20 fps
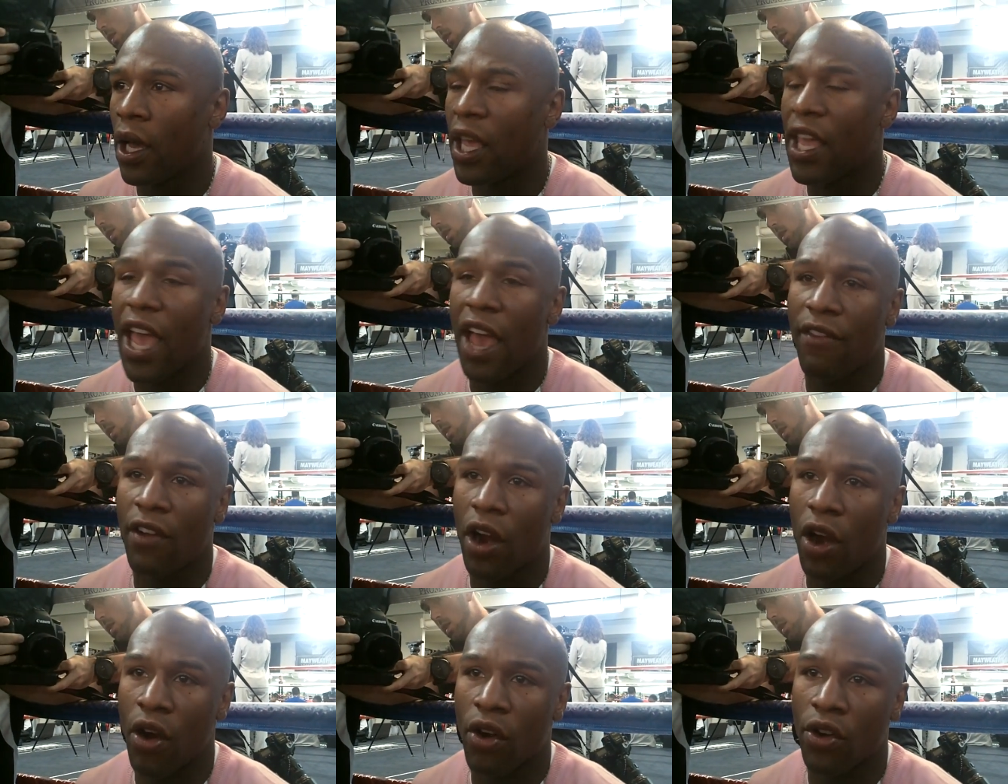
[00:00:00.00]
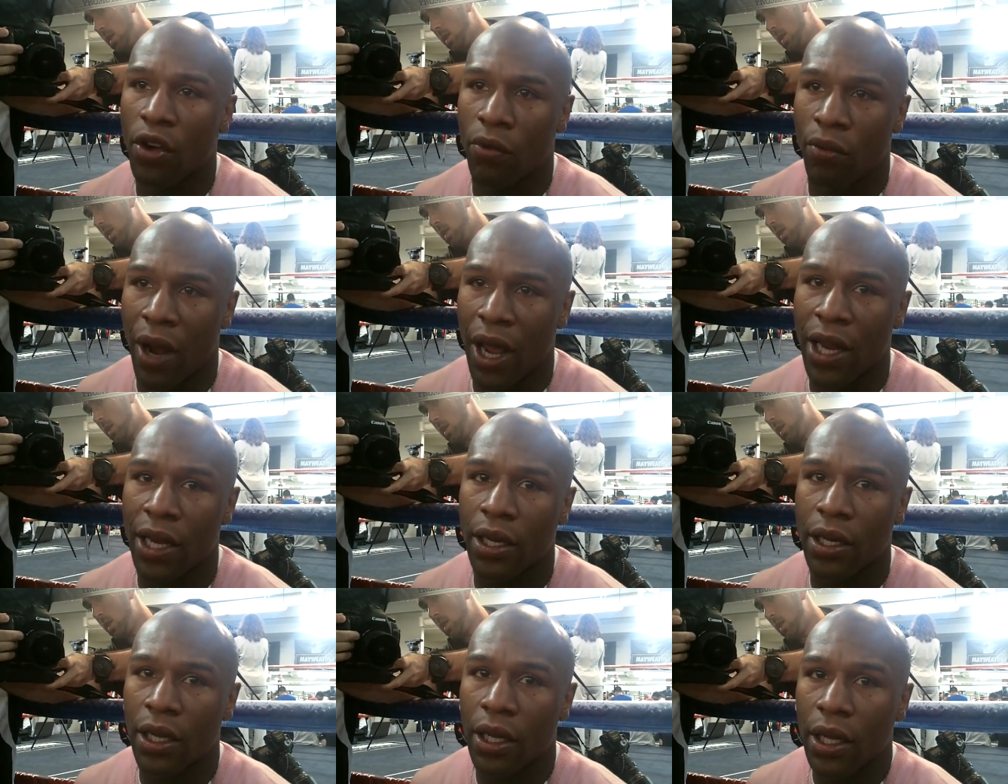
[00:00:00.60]
he haven't earned the
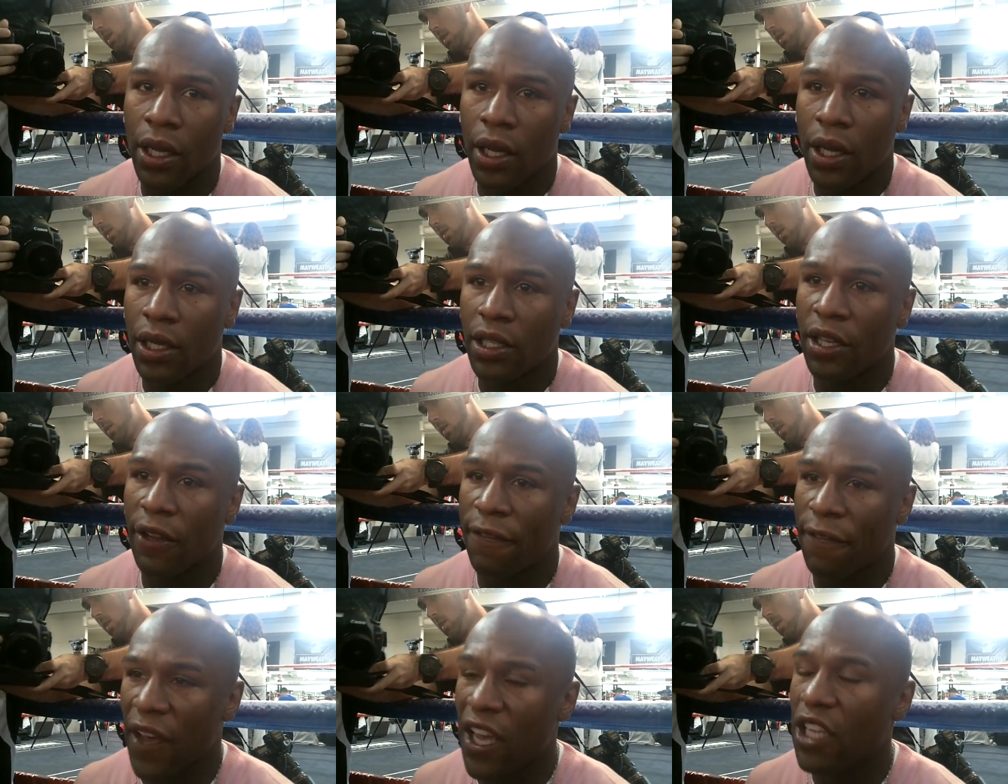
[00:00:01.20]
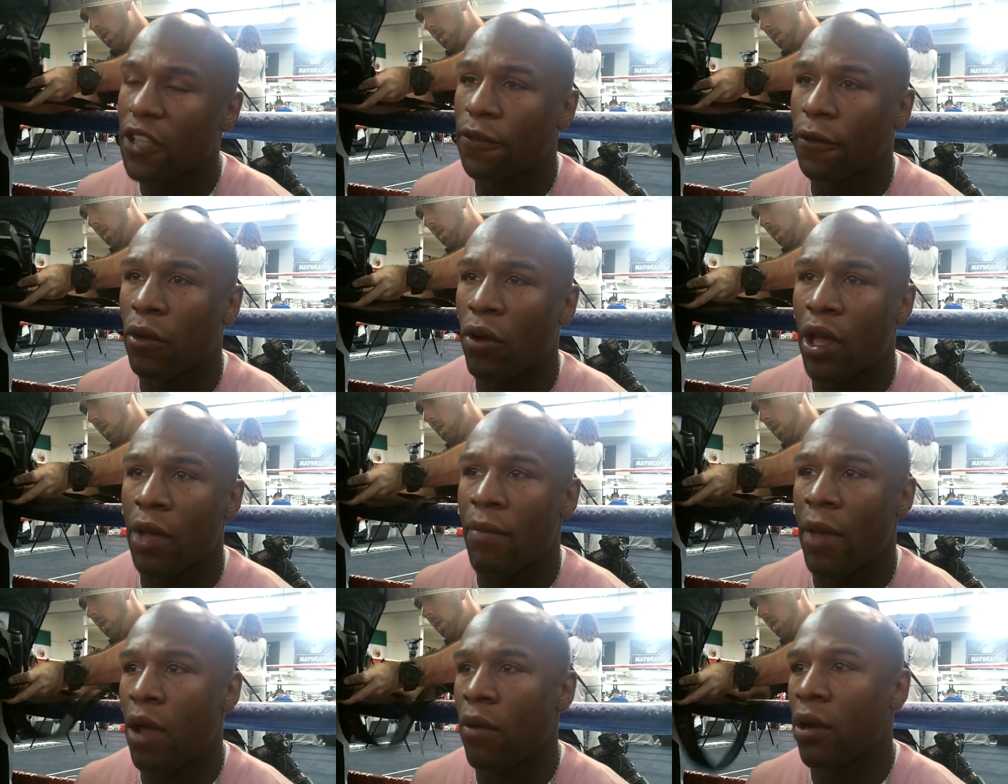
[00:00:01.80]
right to face
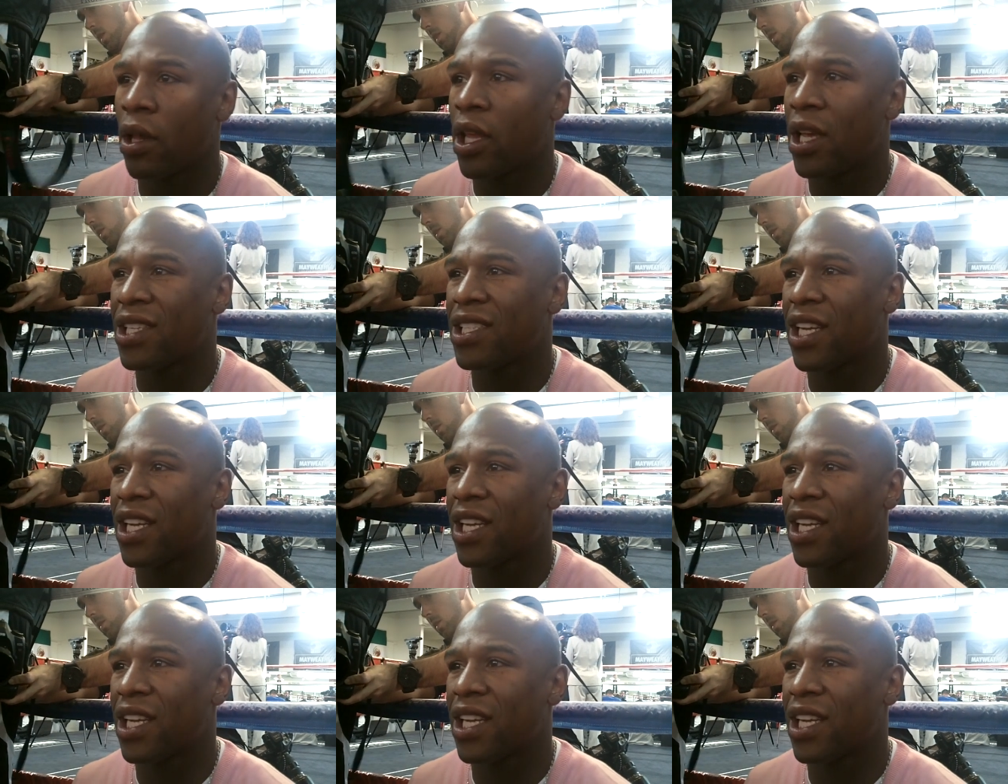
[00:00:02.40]
Floyd Mayweather.